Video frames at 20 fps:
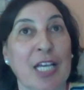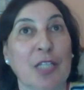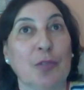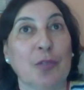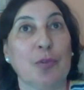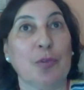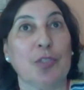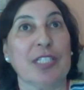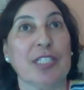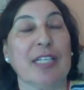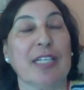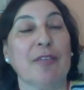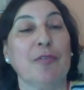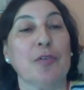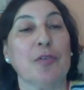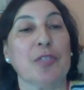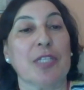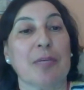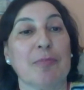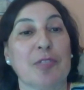to just give
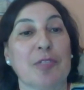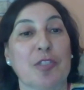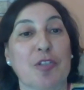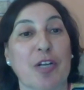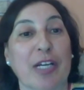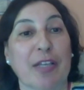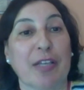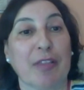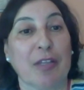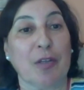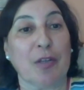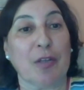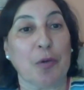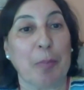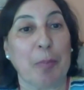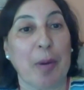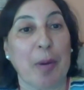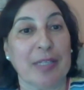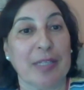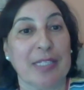you some strength in your
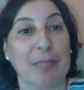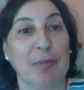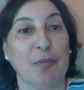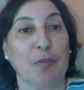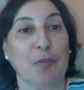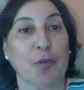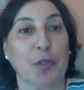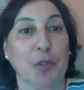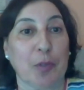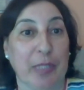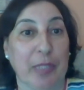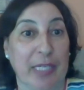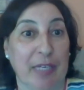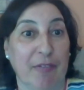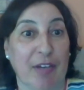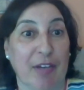body before you leave.